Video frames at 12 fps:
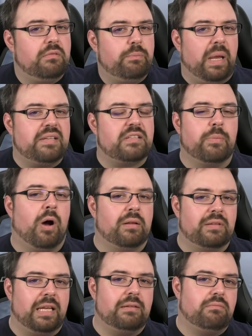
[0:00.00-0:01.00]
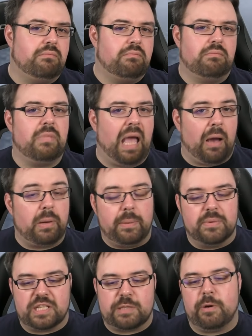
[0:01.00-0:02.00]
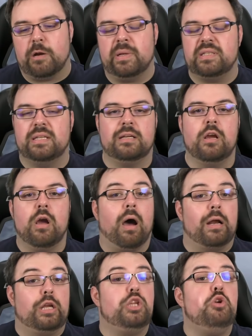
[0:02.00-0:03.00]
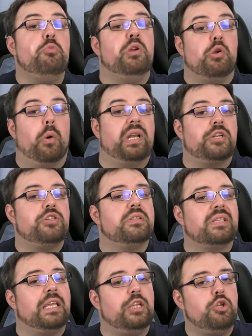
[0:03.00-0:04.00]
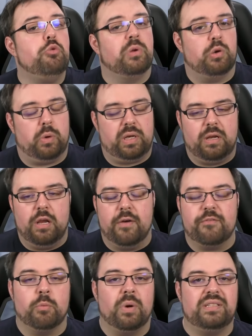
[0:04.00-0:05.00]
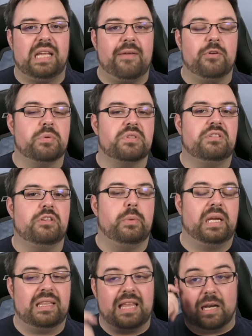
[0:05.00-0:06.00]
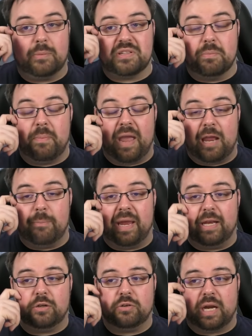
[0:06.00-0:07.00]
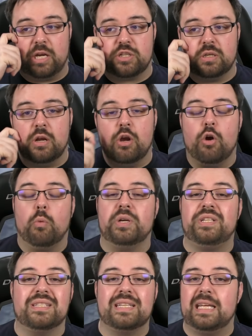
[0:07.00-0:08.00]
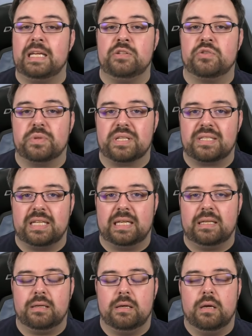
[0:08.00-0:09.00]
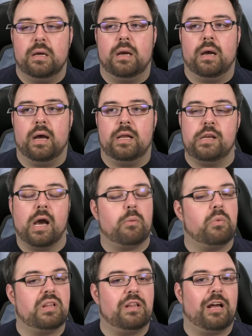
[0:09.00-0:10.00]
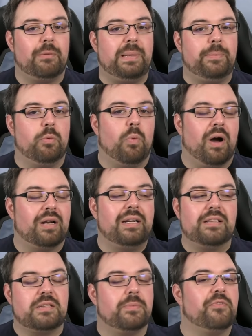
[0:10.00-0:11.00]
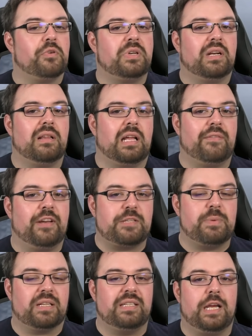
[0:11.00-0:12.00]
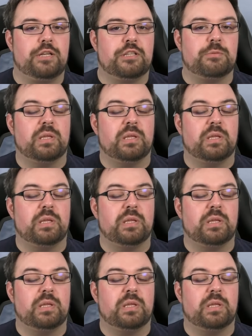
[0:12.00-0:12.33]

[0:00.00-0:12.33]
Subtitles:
Based upon like how he was experimenting on a humanoid, I should say humanoid, from what David was doing, and that it was a man-made creation, which is interesting. Not what a lot of people wanted. It subverted a lot of expectations.